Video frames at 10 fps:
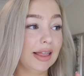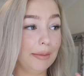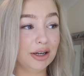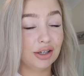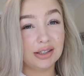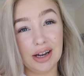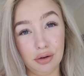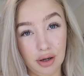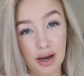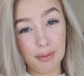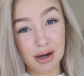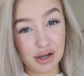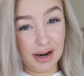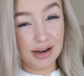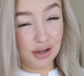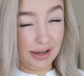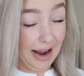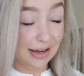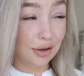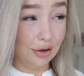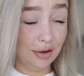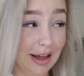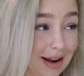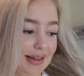Let me just tell you how much I actually hate to do that.